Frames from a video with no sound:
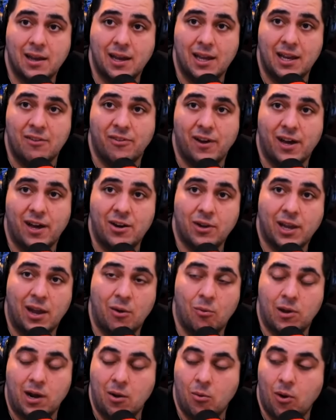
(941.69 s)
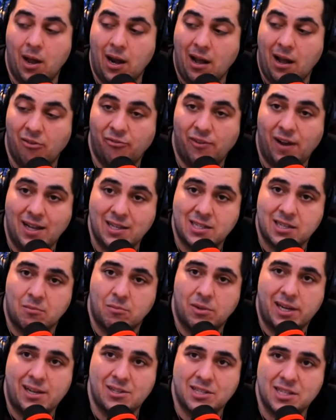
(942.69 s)
And if I don't get what I want, I'll find
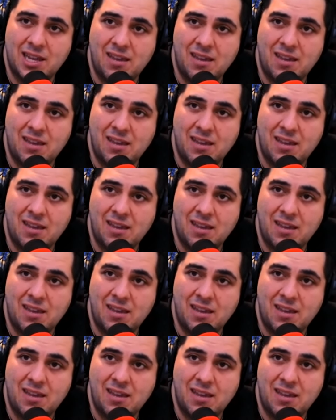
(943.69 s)
somebody else.